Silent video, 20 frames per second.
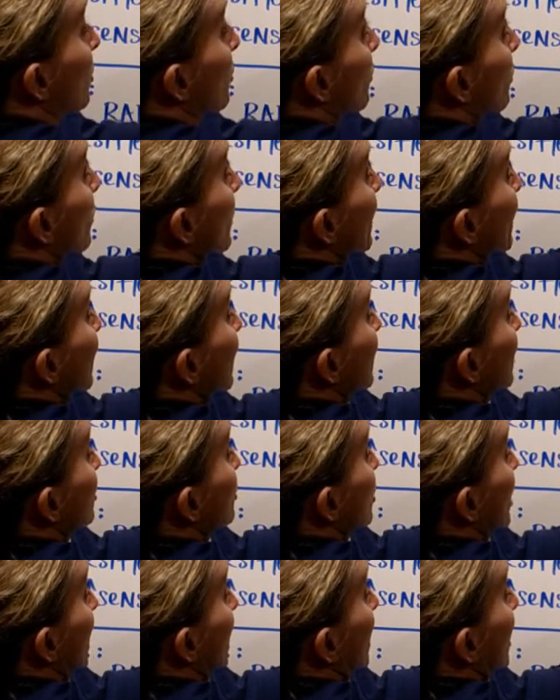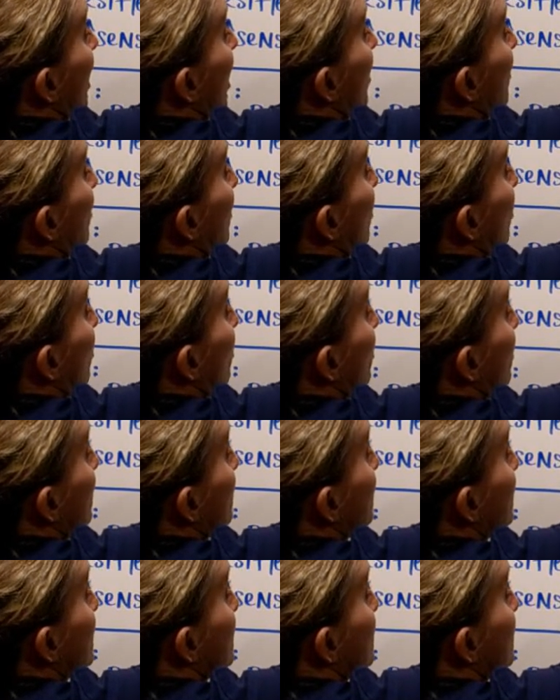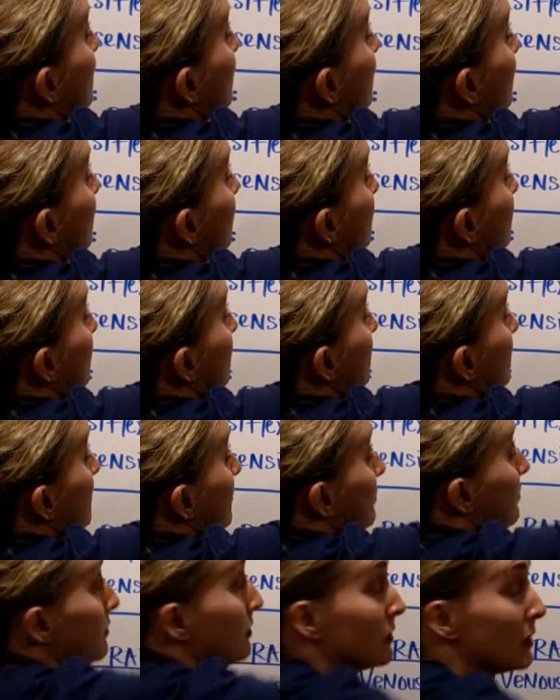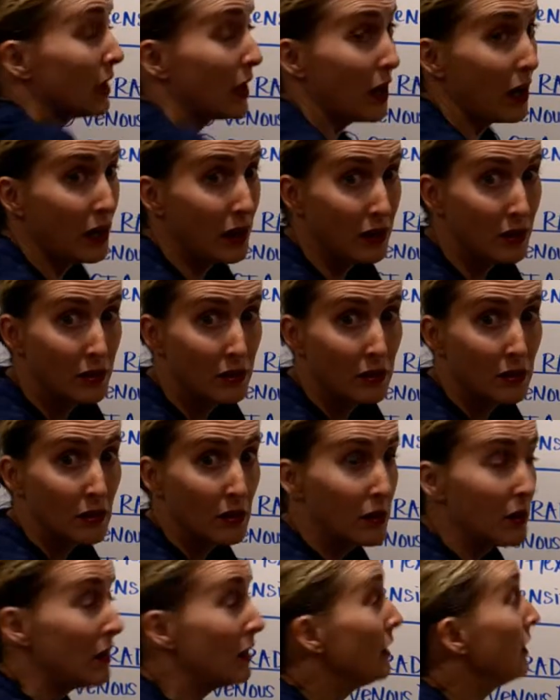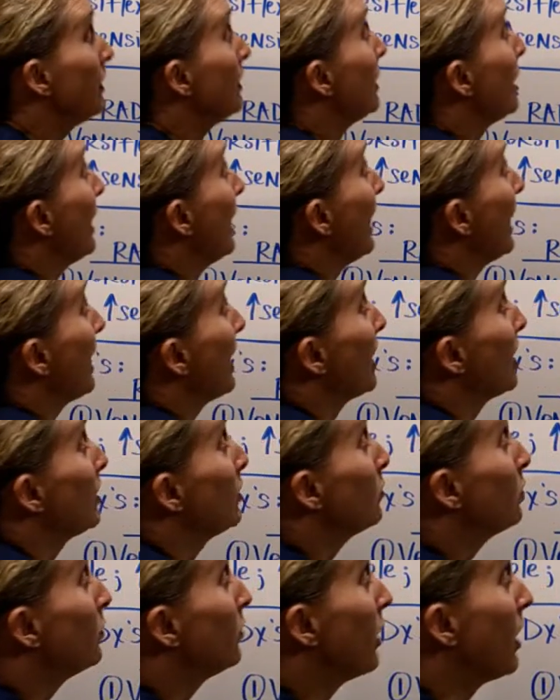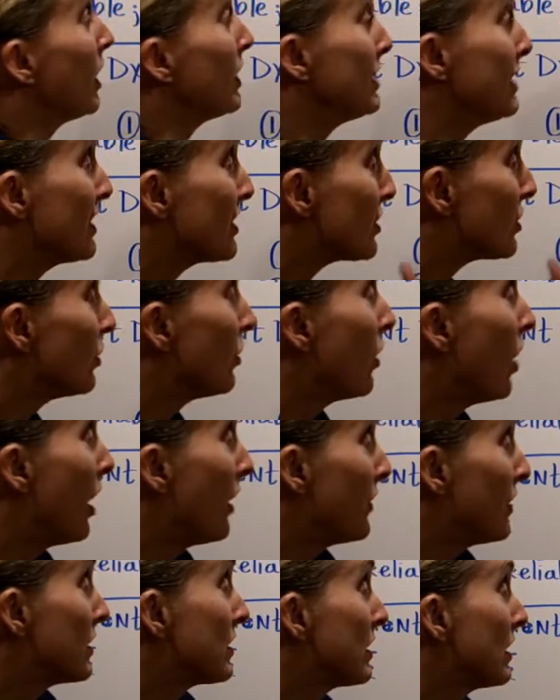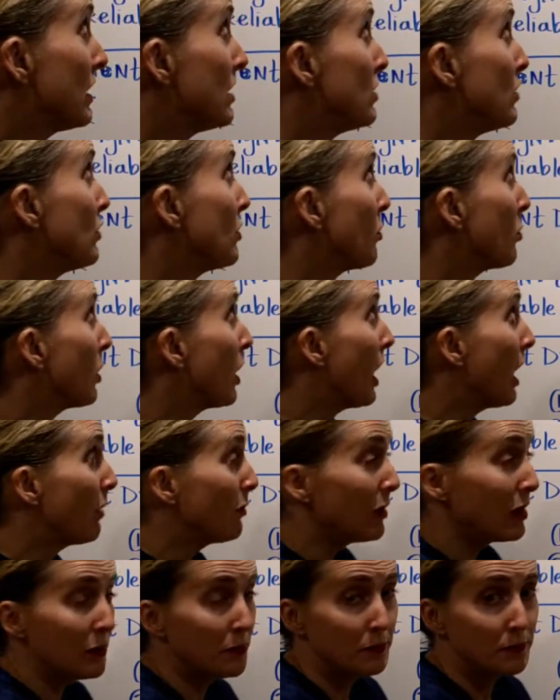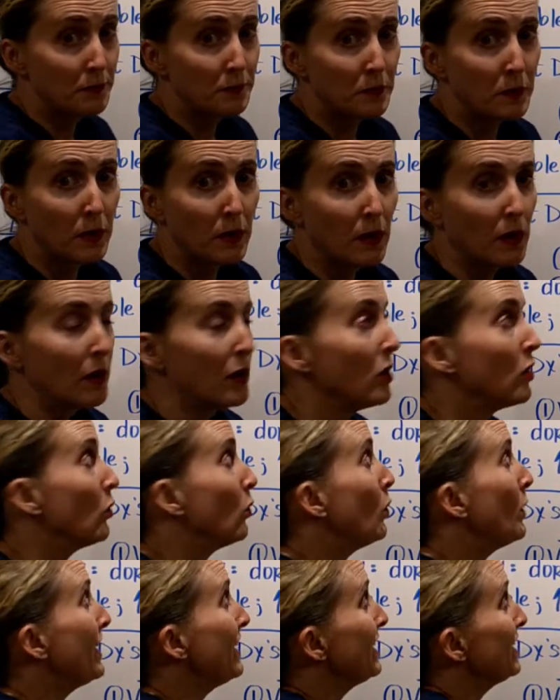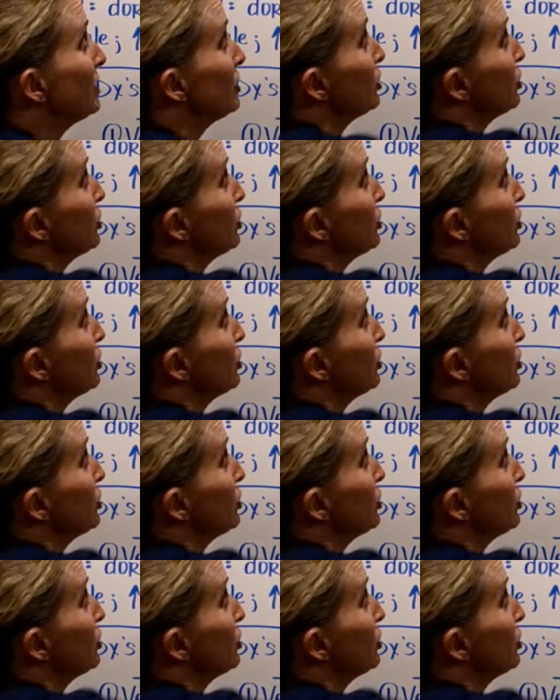We need to check a pulse, okay? And distal, obviously, to the problem. We need to